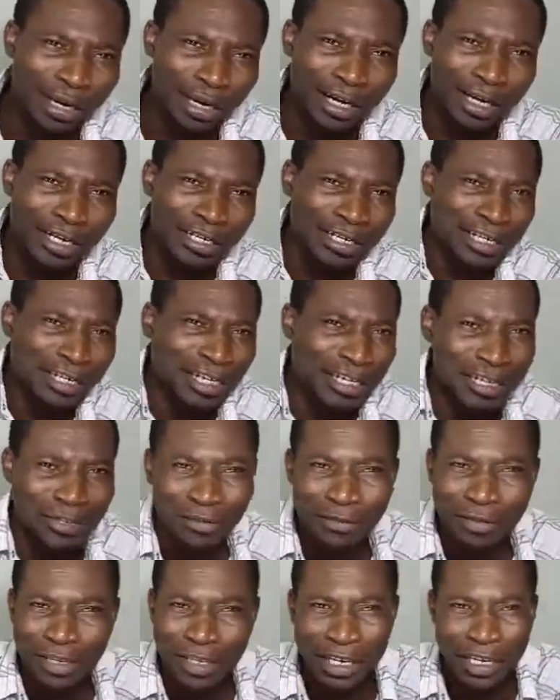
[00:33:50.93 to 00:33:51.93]
and then you
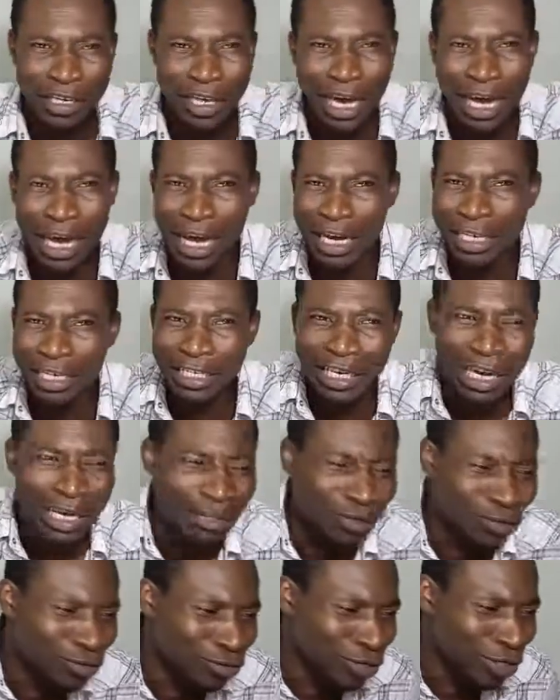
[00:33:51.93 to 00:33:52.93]
say that this guy
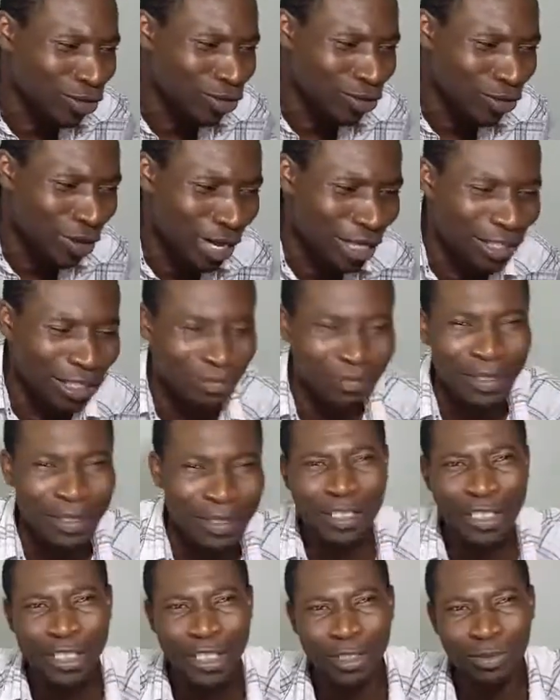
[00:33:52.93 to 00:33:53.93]
is doing well, the
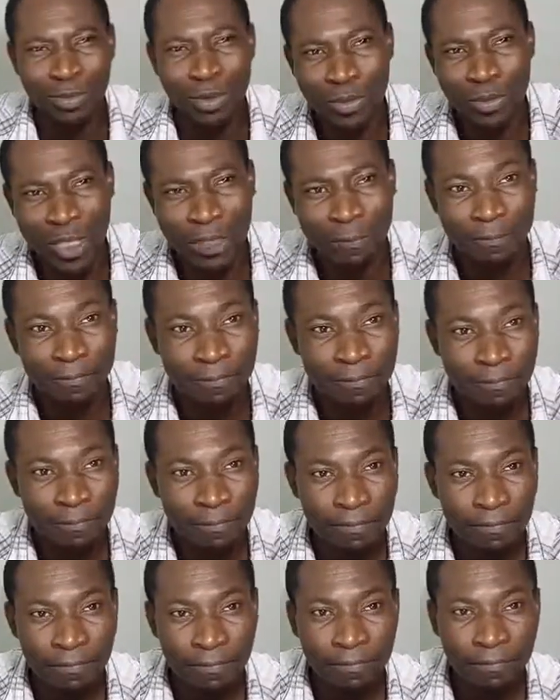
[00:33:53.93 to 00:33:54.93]
business is moving.
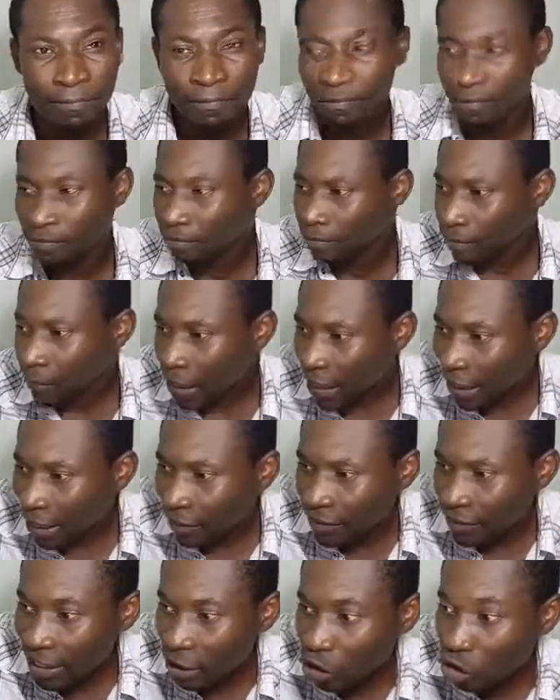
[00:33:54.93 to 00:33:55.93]
If
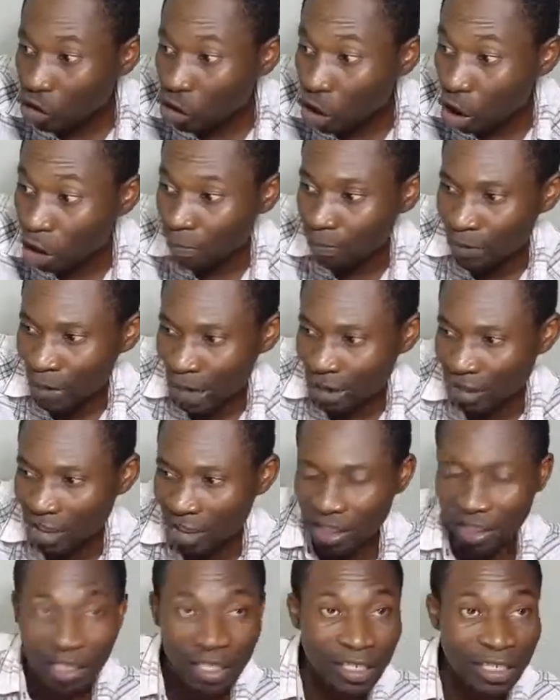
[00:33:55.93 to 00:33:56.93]
he's not
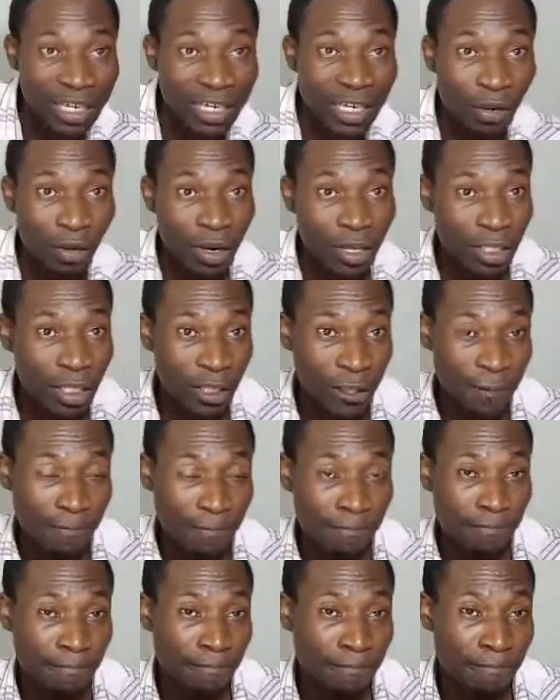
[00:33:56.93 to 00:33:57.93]
practicing the other ones,
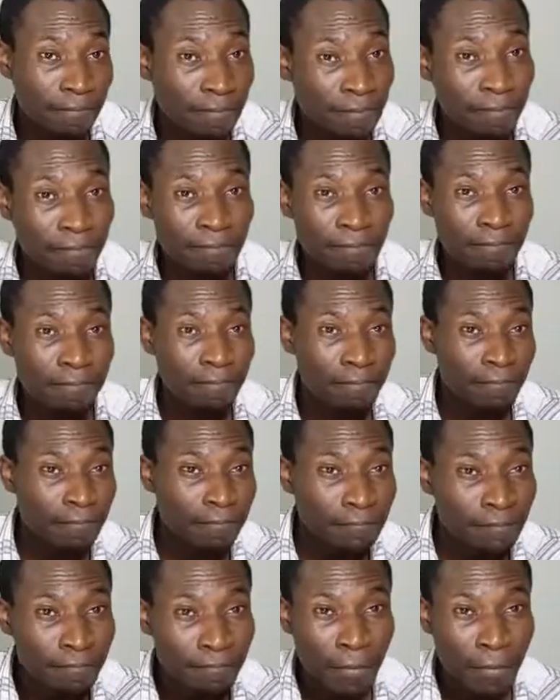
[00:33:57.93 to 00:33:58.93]

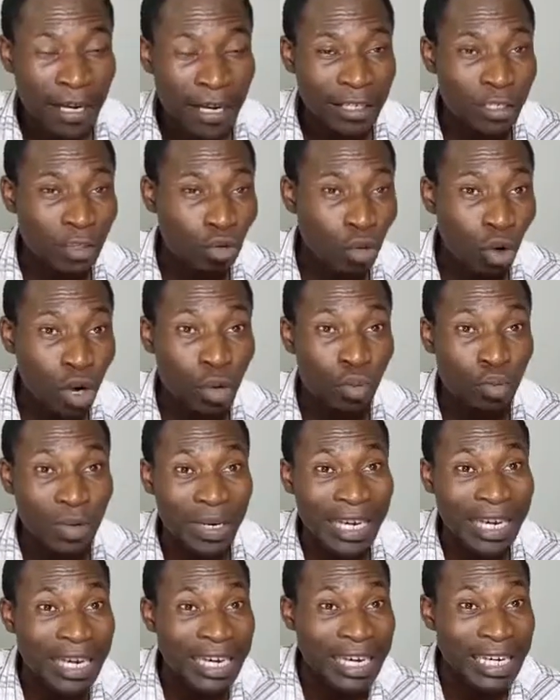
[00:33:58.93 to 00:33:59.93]
he's going with the
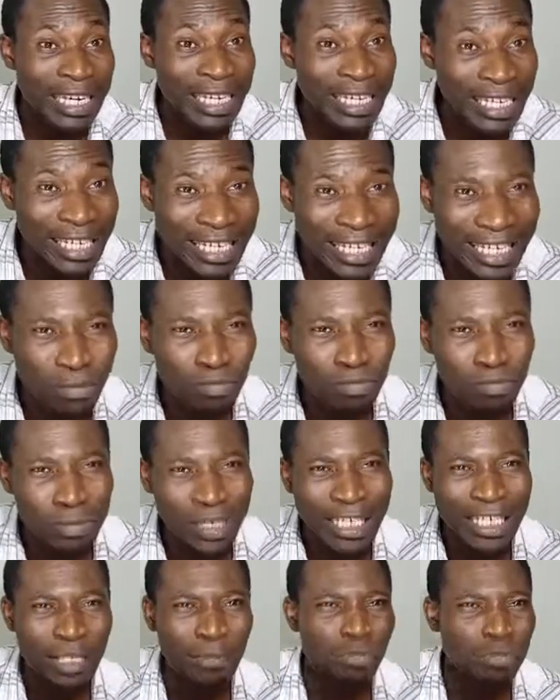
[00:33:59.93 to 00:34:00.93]
greed,
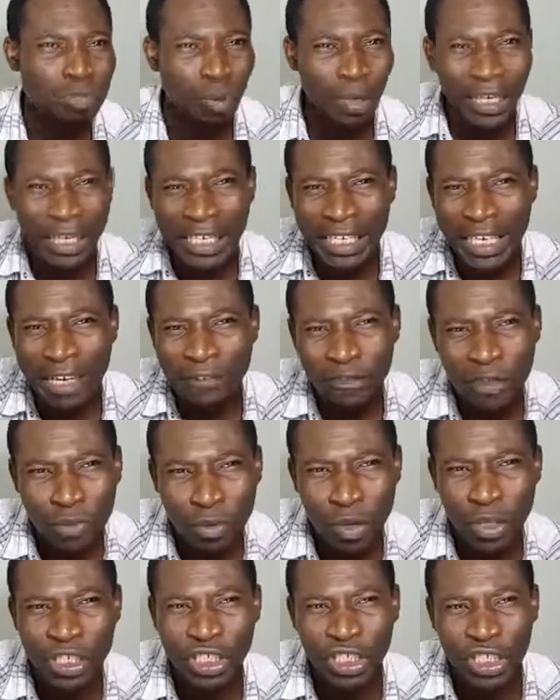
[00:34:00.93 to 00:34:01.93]
he's bullying
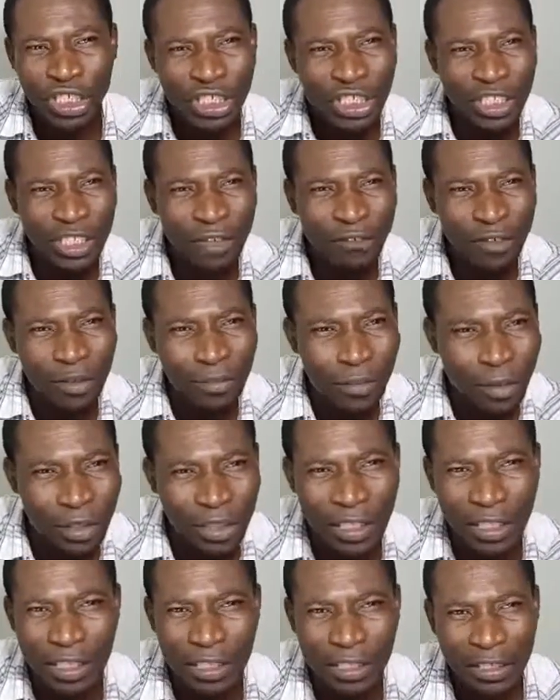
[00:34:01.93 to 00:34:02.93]
everybody, cheating
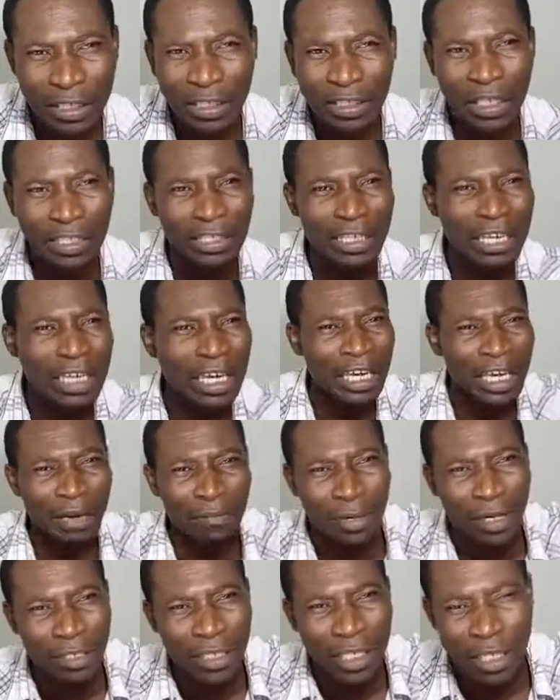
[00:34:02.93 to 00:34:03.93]
everybody, doesn't
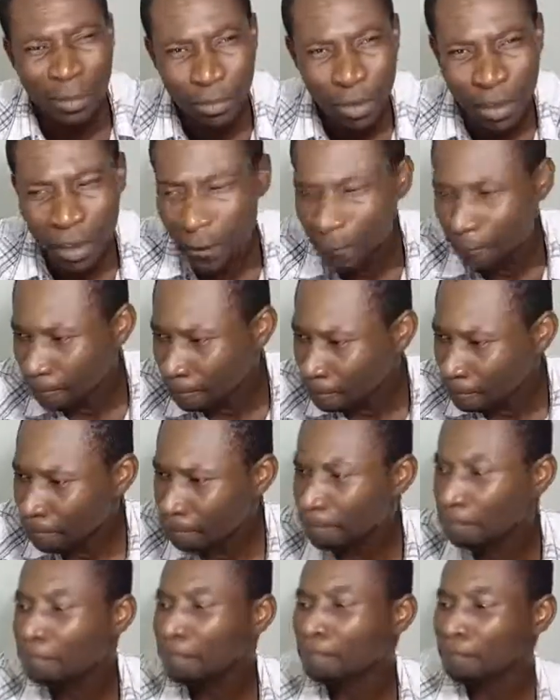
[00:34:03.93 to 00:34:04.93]
about anybody,
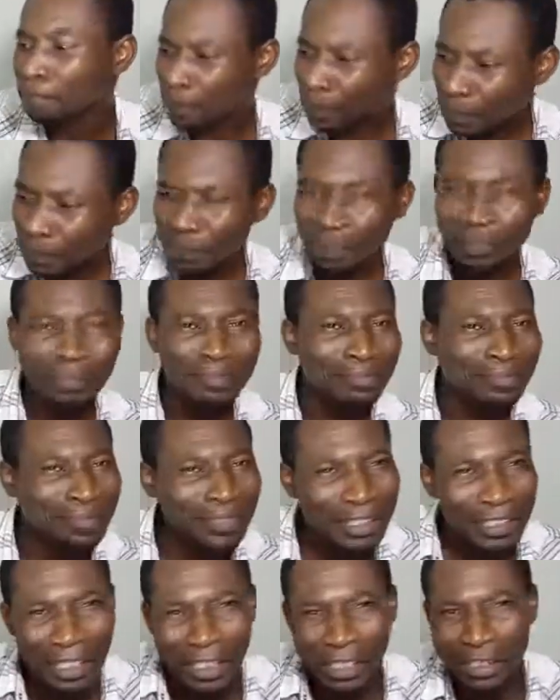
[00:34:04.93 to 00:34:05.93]

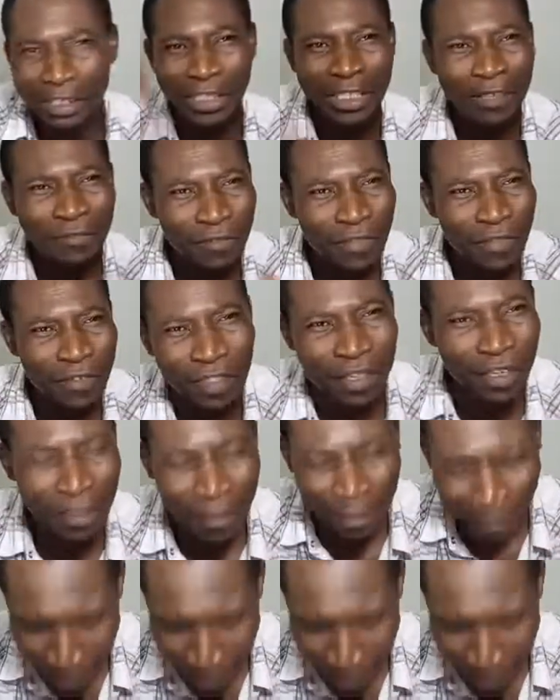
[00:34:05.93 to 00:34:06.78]
changing everything,